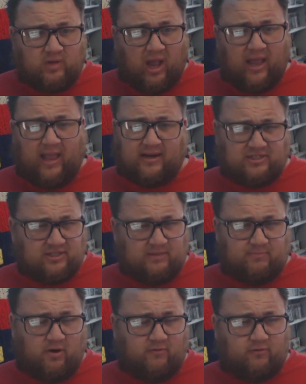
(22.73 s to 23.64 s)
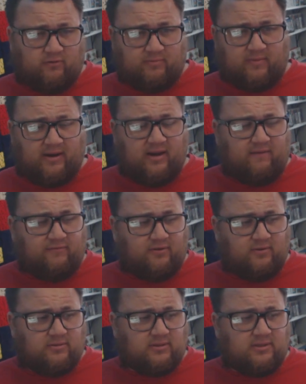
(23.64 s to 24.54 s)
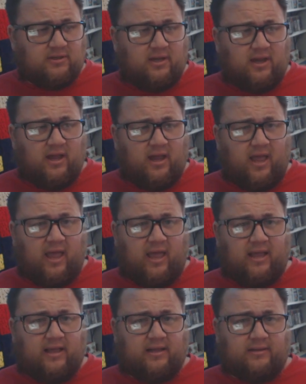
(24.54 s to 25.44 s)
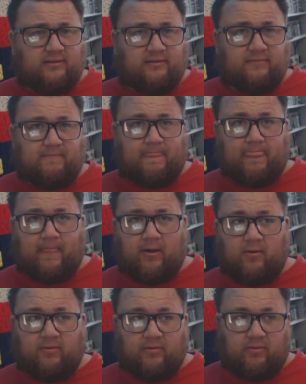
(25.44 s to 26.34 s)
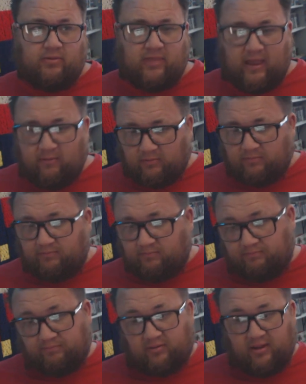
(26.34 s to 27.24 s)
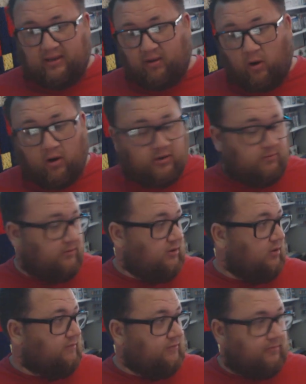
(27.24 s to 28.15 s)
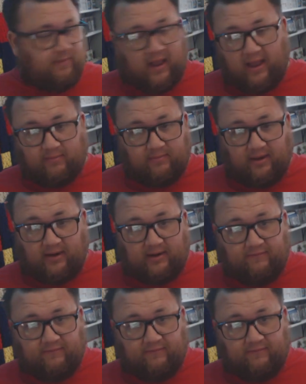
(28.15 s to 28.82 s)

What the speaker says: I had a sleepover with my nephews, and they were arguing over Pac-Man.